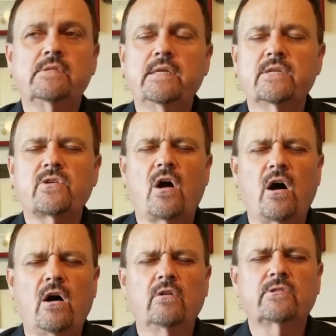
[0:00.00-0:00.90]
is
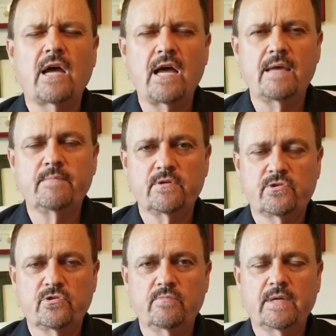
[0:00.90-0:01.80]
all time
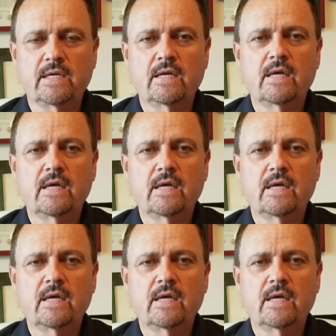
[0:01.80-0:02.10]
consuming.